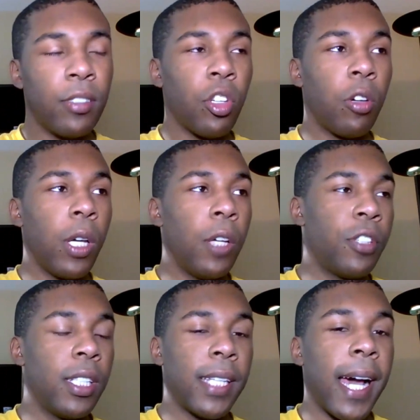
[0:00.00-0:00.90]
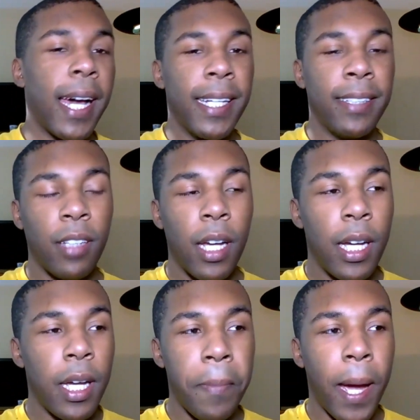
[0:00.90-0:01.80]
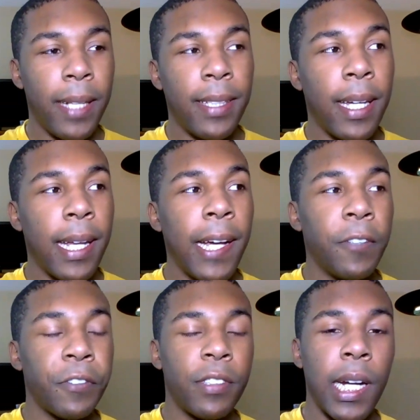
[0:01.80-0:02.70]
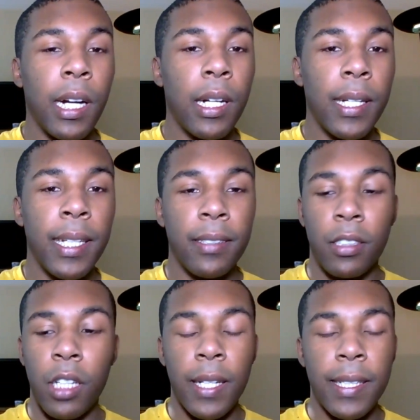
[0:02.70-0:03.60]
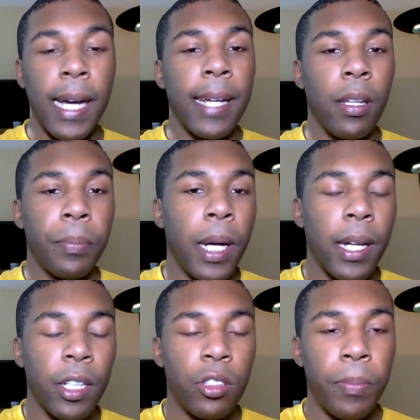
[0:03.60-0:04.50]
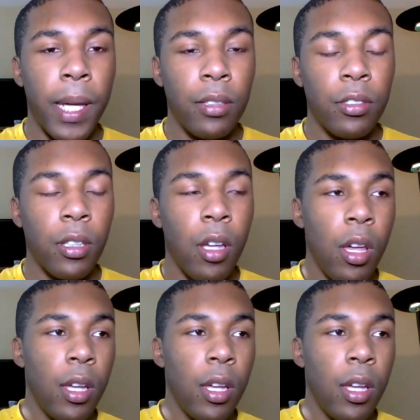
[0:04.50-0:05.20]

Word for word: So if she dies, I take it El Sarah is gonna die in the pocket space